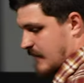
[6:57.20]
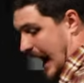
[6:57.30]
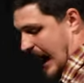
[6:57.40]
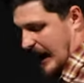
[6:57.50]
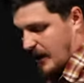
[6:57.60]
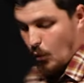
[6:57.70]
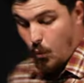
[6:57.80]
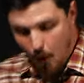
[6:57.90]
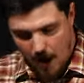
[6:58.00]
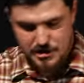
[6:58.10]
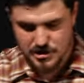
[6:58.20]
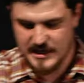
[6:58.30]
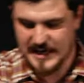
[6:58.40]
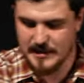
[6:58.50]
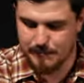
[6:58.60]
are washed
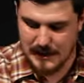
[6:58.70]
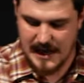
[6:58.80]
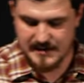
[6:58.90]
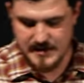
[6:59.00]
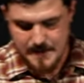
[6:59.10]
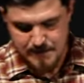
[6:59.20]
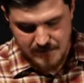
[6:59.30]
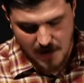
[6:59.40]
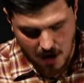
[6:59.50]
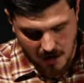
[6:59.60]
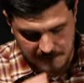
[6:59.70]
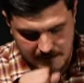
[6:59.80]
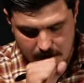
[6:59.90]
in the blood of